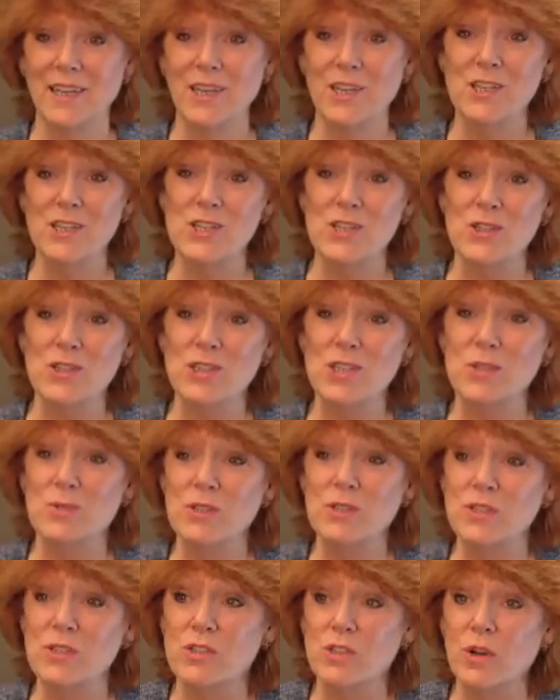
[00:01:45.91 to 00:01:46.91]
So she
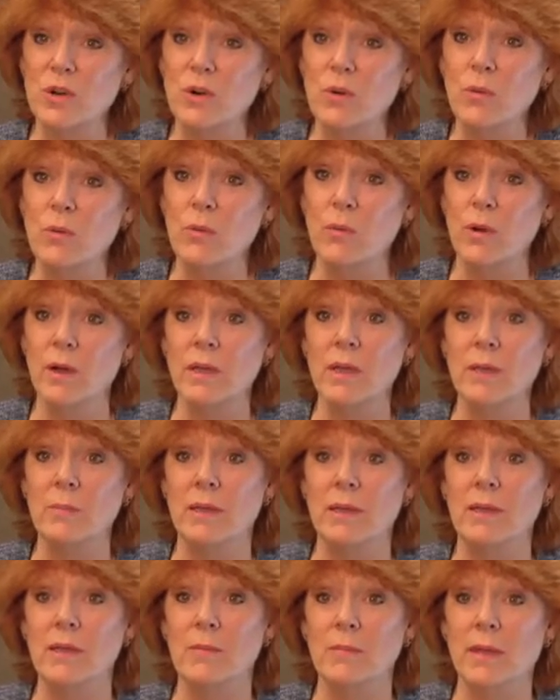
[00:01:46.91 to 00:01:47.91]
was so wanting
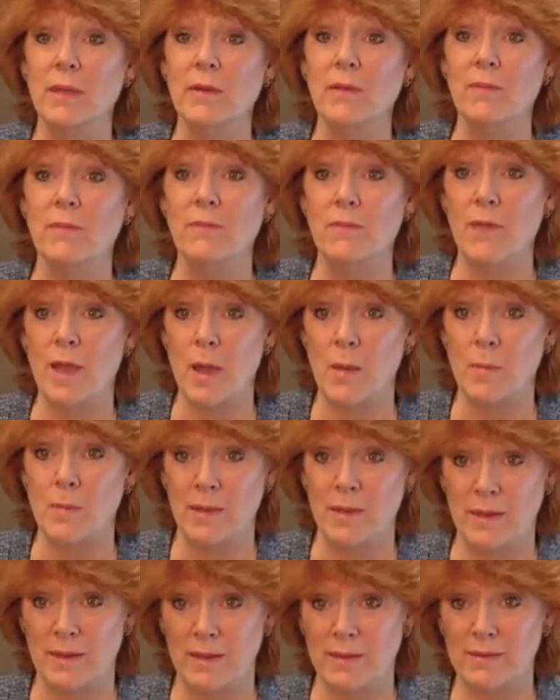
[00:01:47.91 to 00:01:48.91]
me to meet her
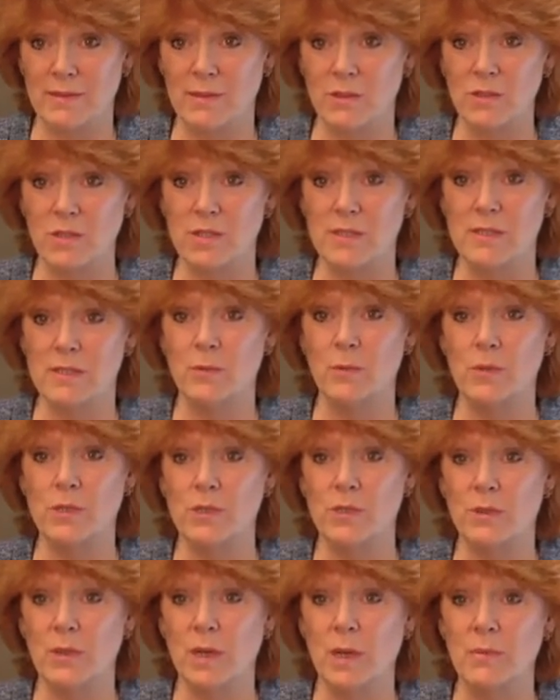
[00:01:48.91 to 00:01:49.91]
family. So she said, would
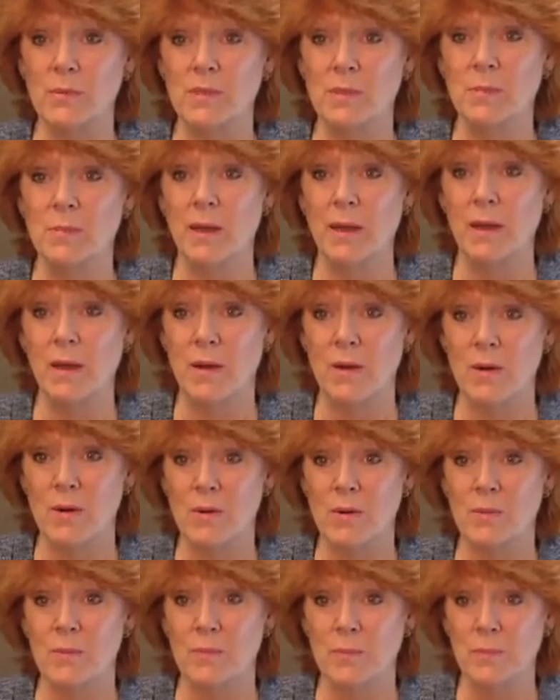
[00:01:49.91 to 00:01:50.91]
you come to my
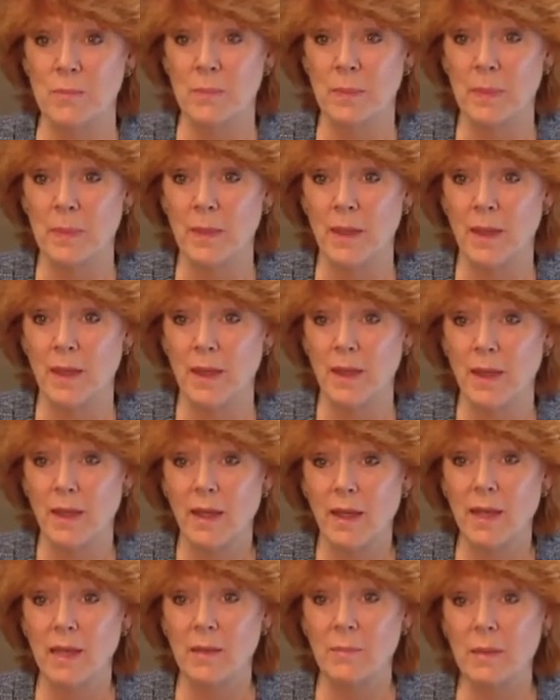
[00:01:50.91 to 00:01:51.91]
home
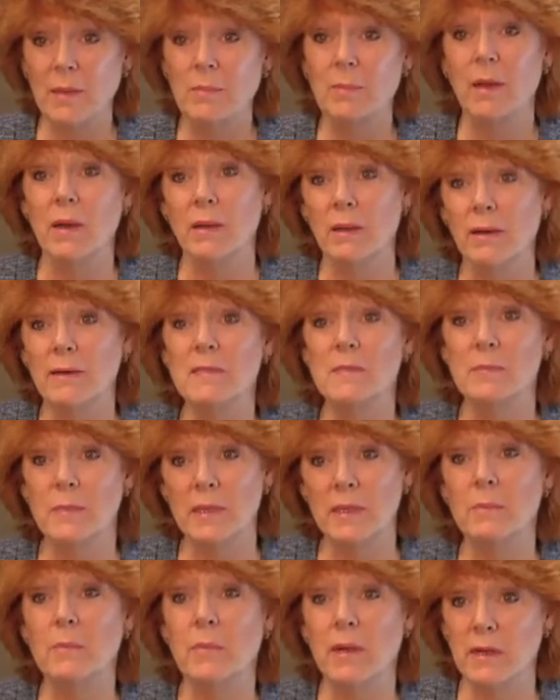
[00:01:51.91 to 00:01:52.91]
and meet my
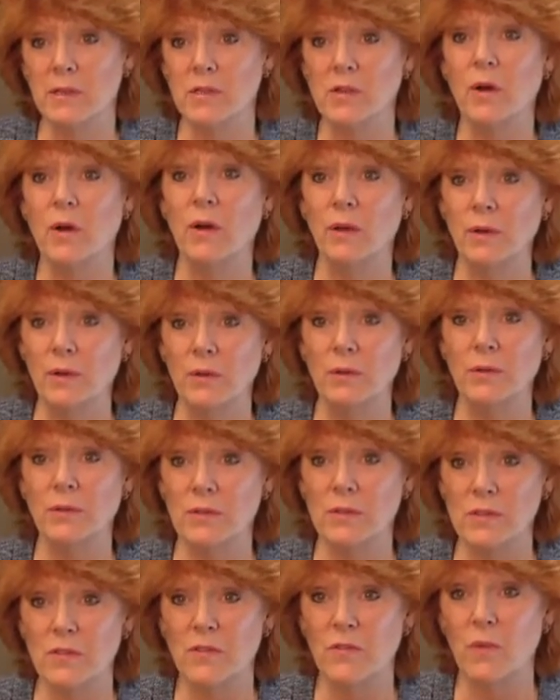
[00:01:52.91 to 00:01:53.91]
husband and my daughter,
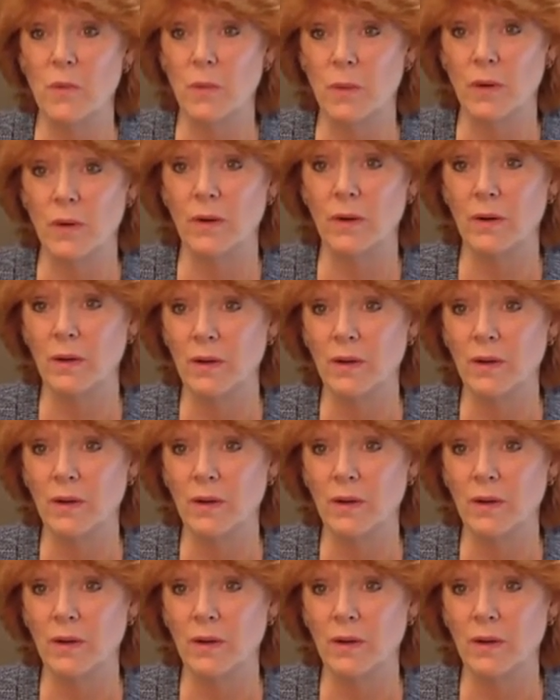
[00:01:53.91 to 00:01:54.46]
who's 4?